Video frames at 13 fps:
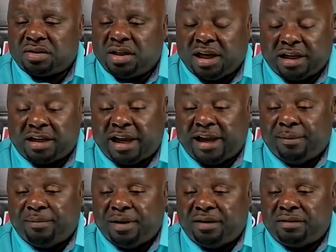It
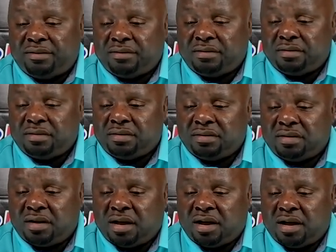can be.
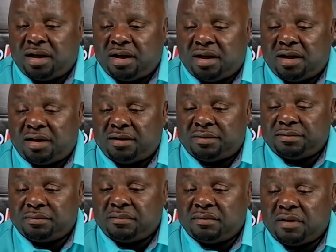Uh,
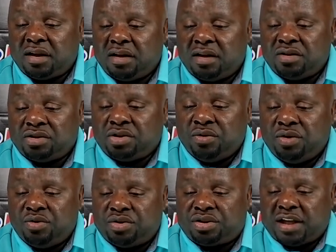two
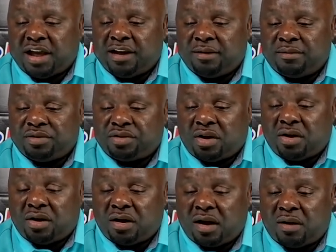new stadiums
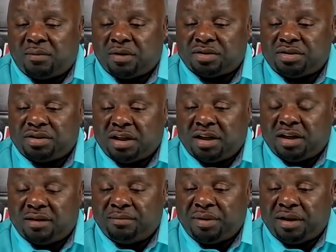are almost
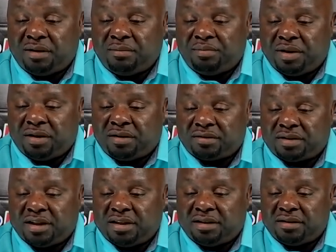done being built
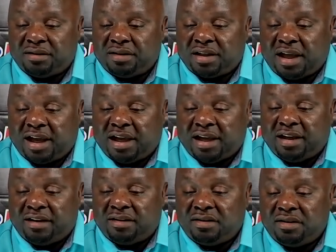in the
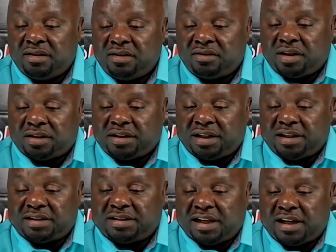A. So I
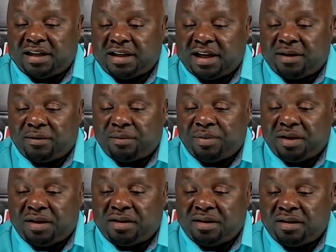think selling land would
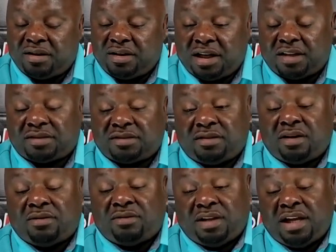be good. Yes or
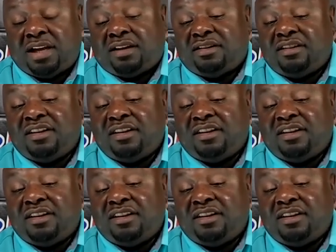no? Yeah.